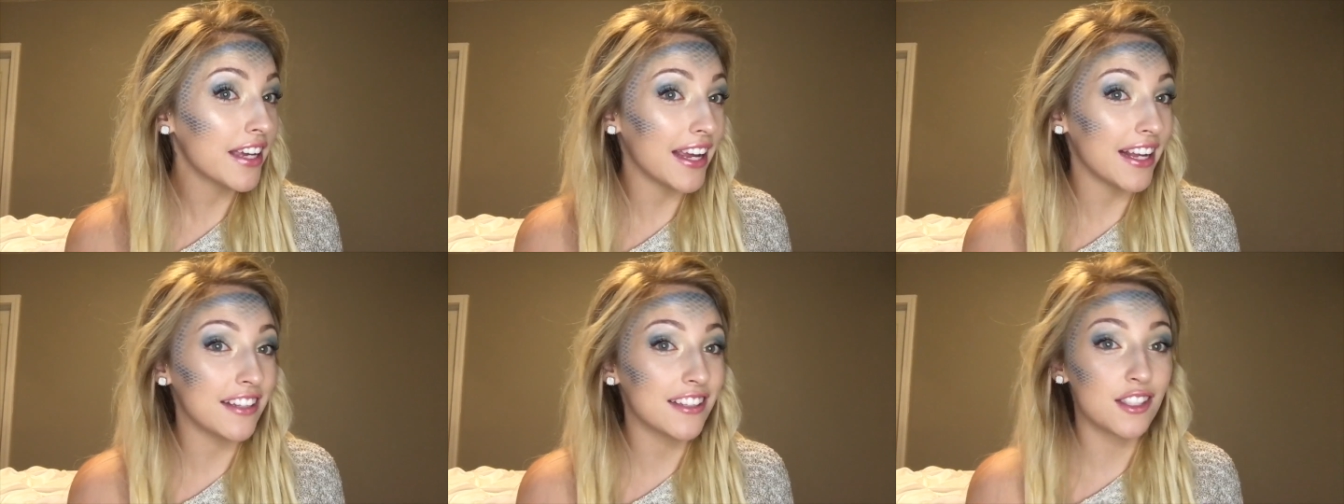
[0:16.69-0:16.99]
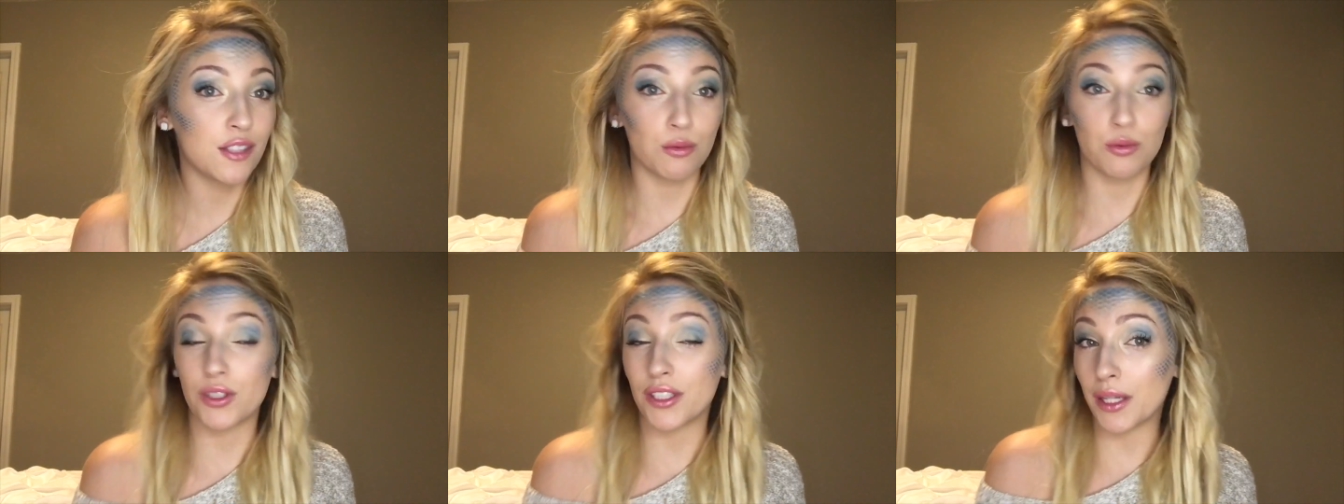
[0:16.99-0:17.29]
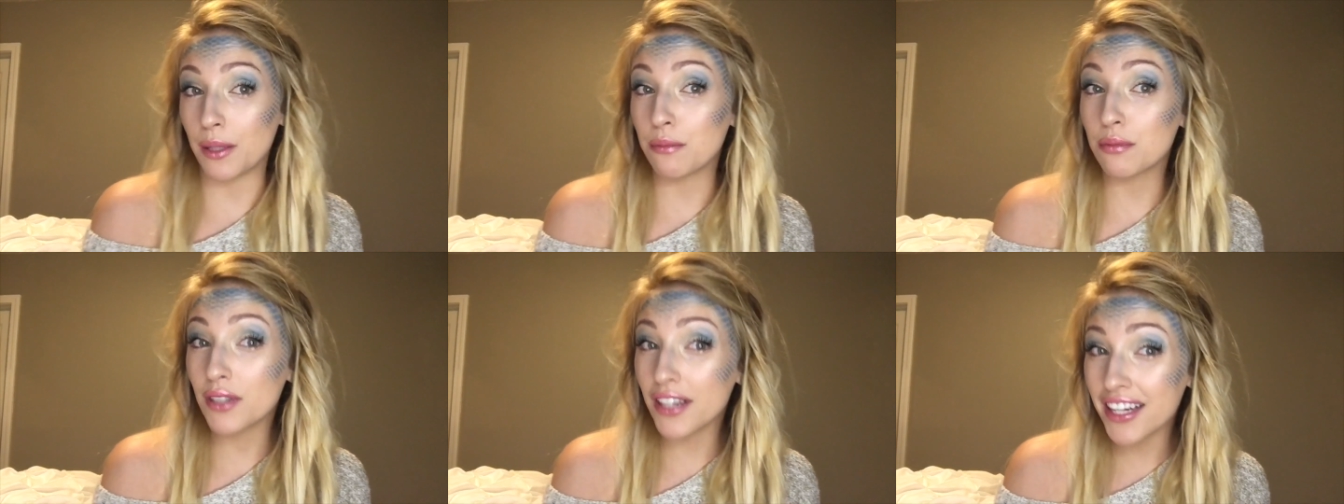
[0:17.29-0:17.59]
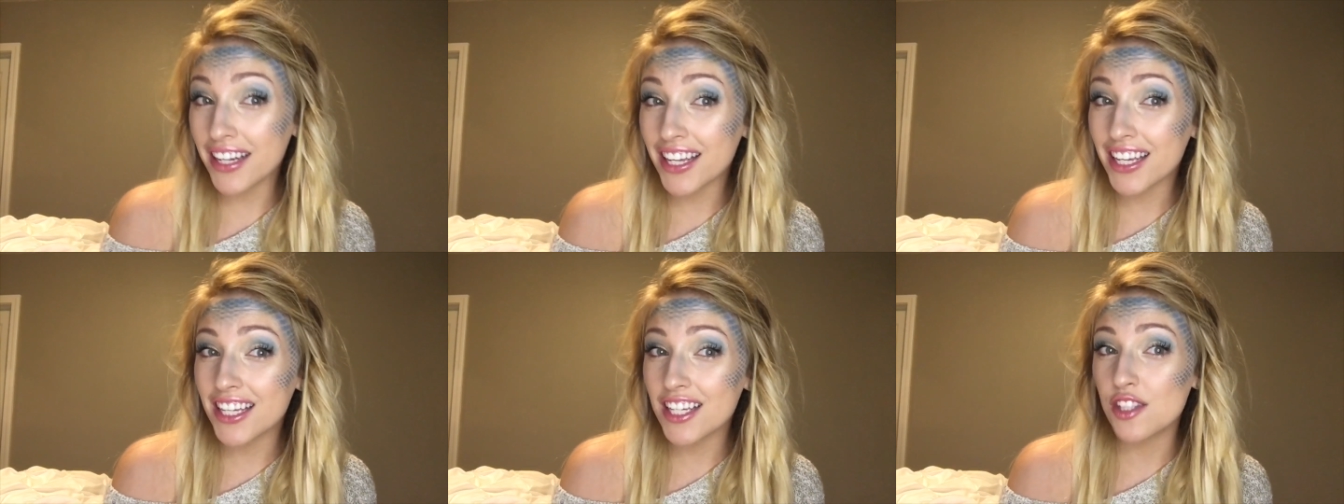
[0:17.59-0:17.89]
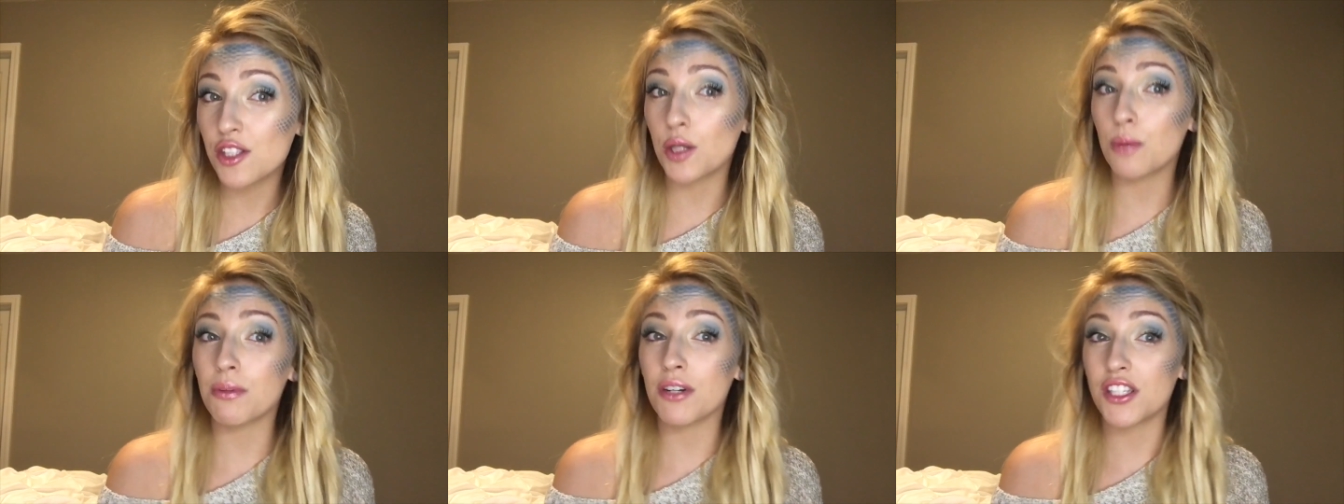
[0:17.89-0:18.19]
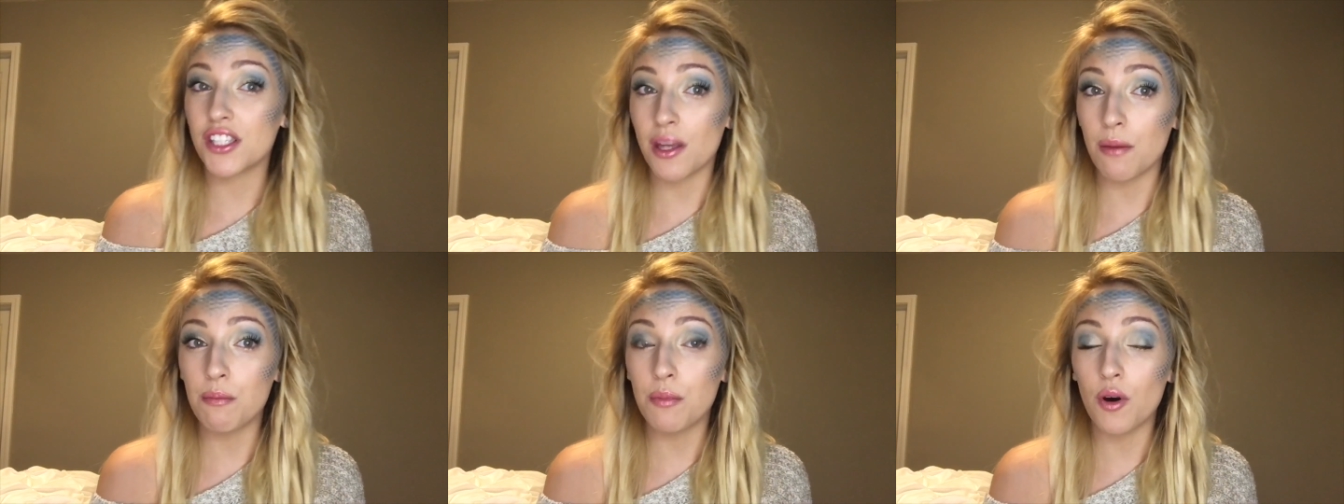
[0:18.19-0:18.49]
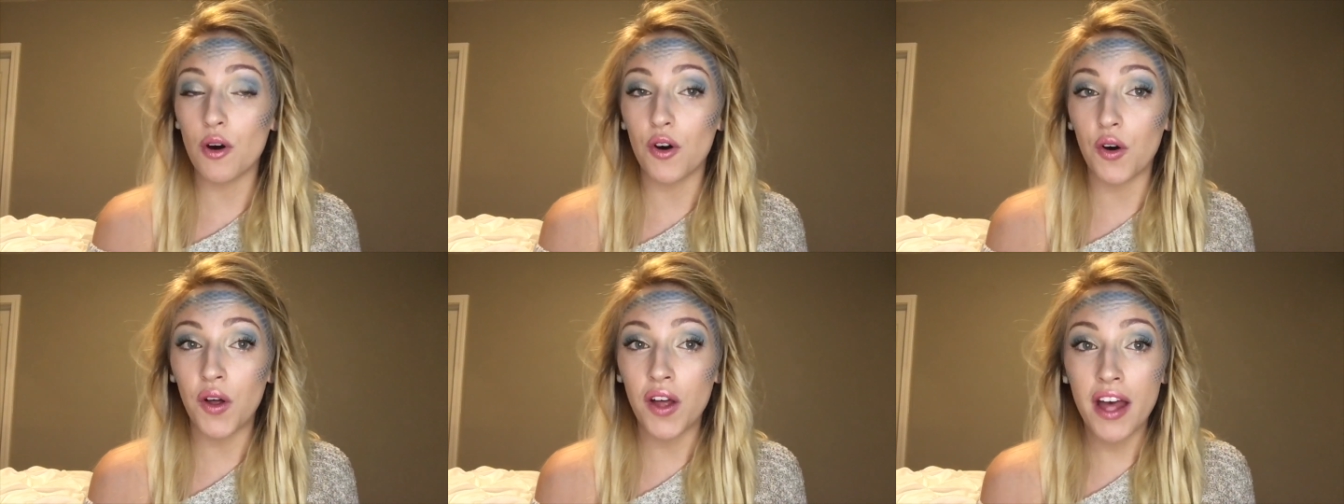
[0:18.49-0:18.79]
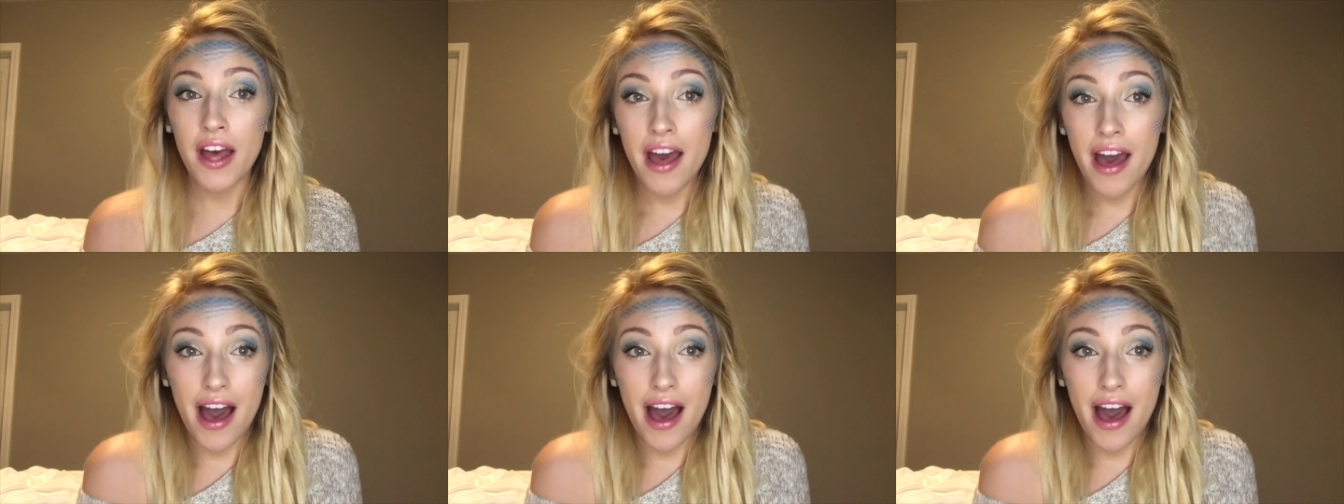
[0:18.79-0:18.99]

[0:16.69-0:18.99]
It's really pretty, super simple,